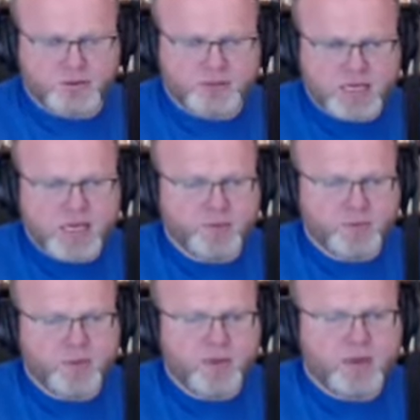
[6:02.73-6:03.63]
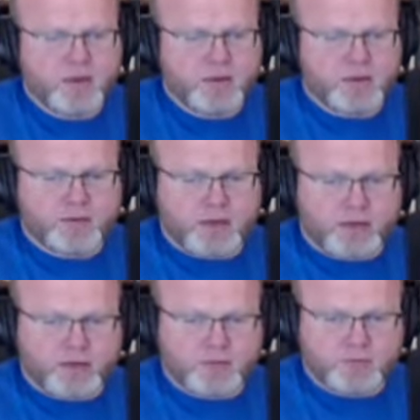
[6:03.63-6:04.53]
see him
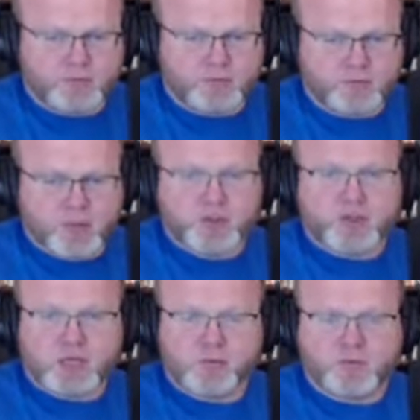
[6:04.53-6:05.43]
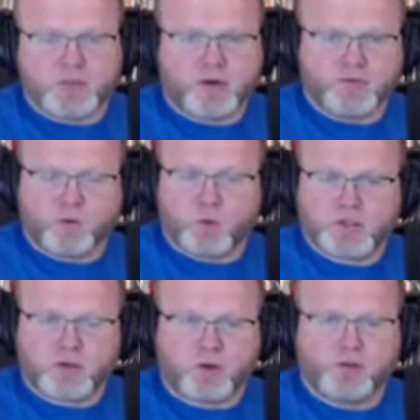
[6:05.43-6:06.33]
mentioning himself in
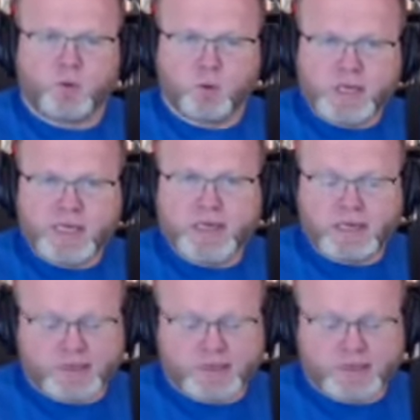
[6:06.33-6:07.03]
what's called the we